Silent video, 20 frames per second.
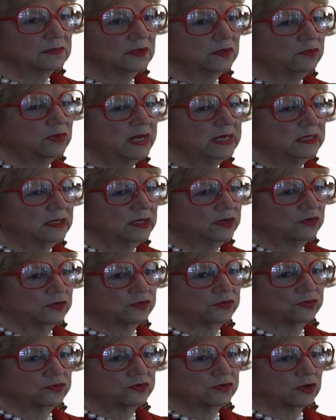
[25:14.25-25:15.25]
great
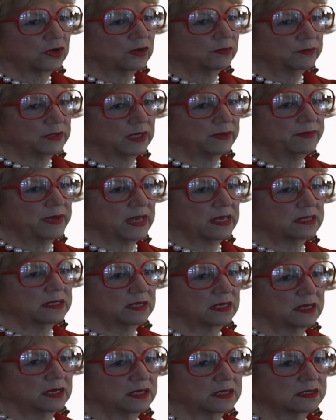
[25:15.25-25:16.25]
leaders who taught me about
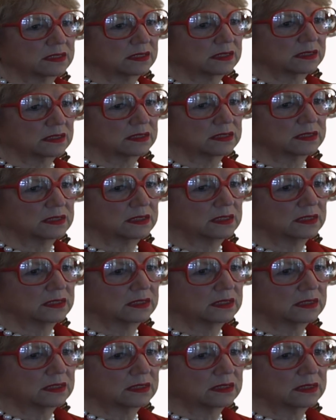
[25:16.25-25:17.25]
that.
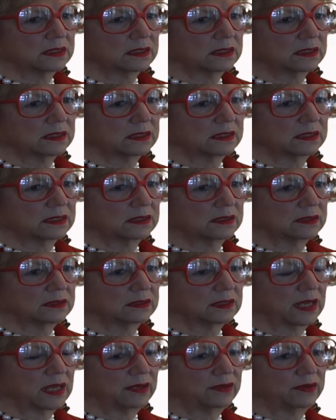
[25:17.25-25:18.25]

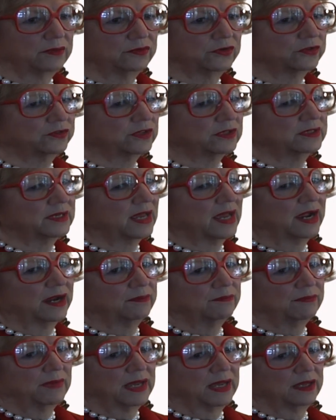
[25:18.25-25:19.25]
I took the
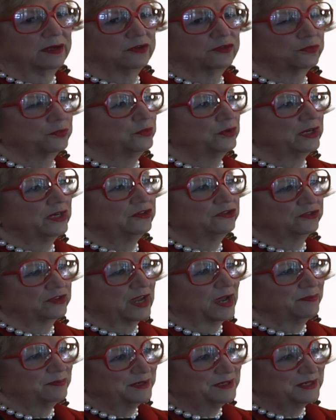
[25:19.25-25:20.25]
Myers-Briggs
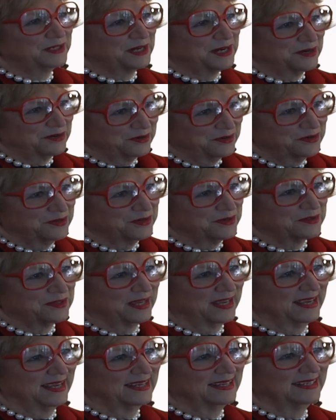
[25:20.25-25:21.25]
type indicator, you know
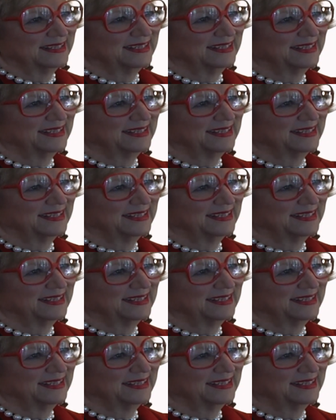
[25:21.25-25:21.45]
that.